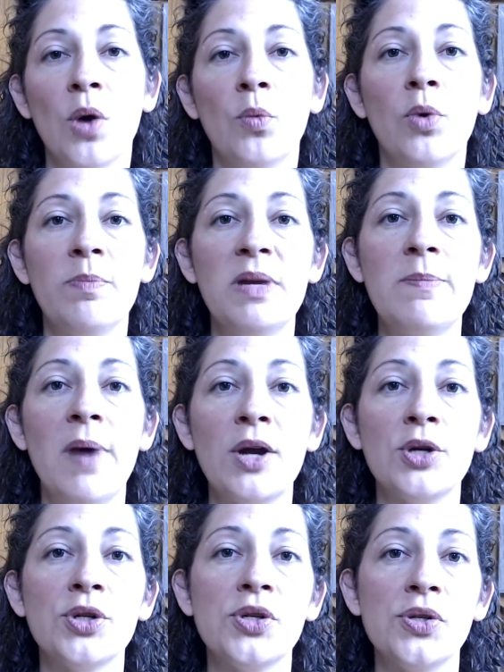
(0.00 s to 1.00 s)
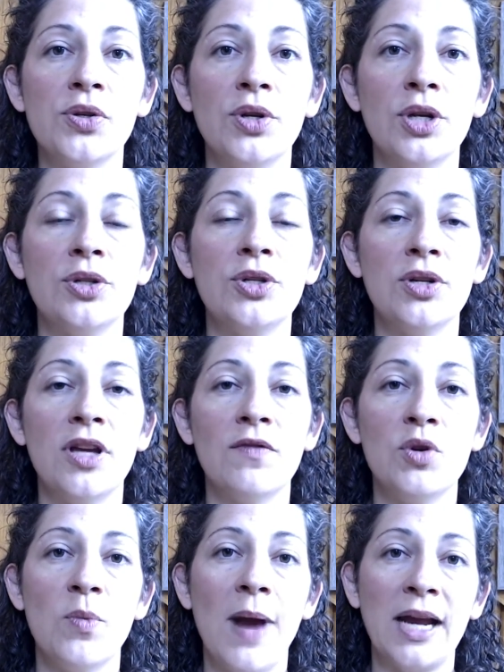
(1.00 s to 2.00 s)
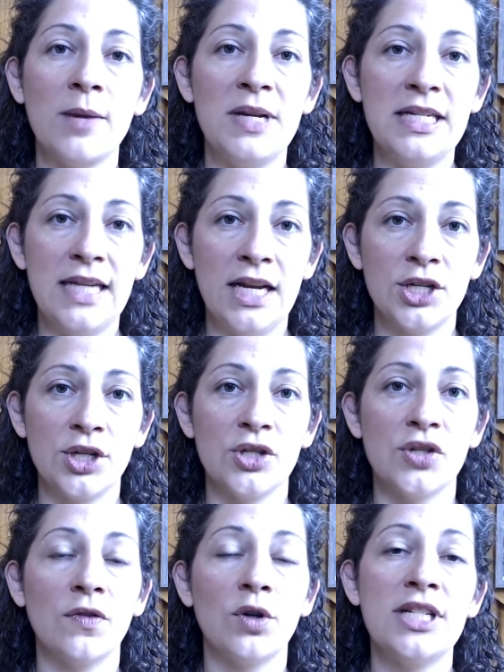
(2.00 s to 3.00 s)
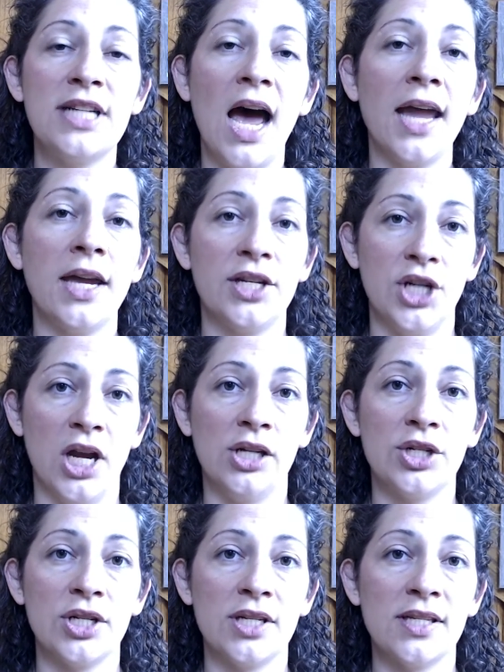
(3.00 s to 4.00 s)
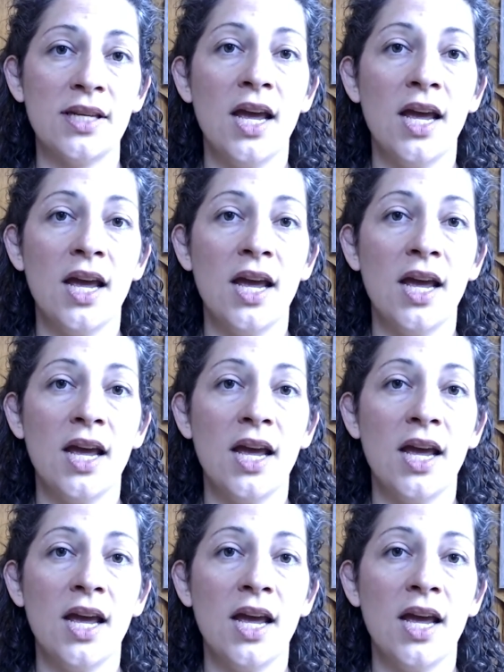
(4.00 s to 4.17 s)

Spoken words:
would be better suited to give you recommendations for diet changes